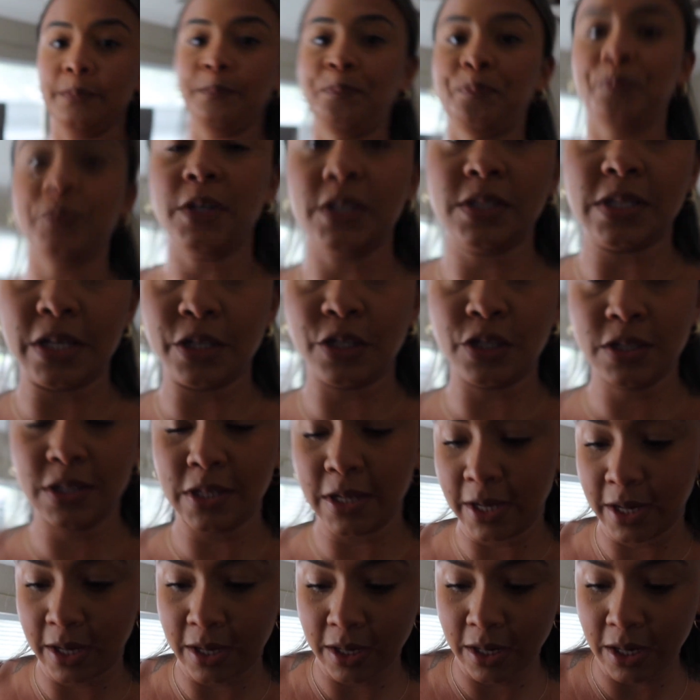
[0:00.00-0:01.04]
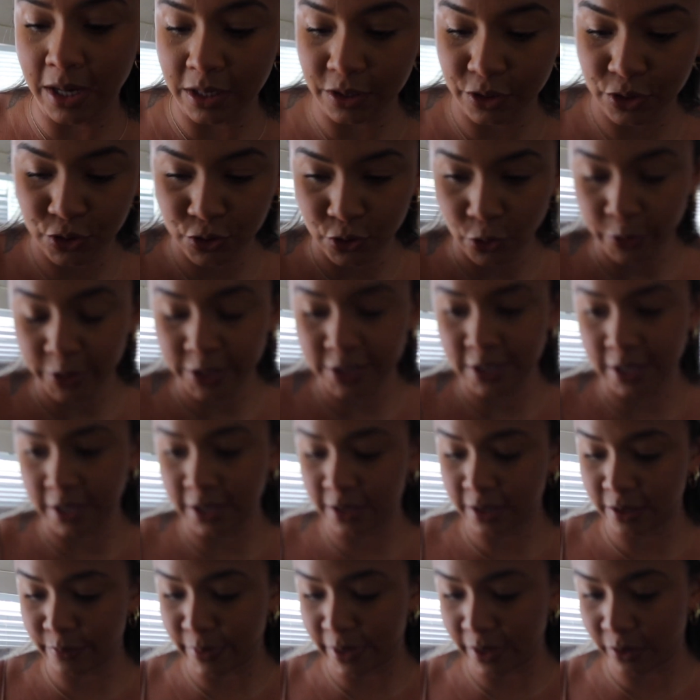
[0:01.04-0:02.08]
because I just like got so
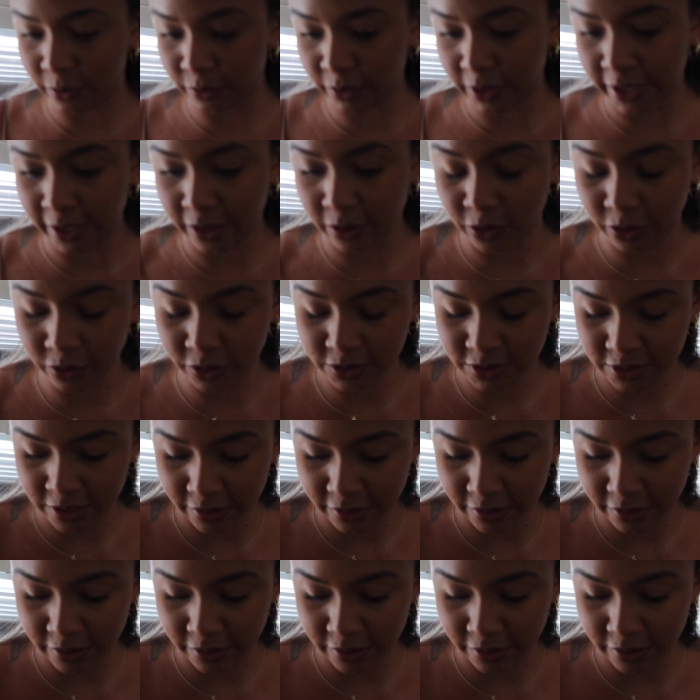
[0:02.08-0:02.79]
excited about like all the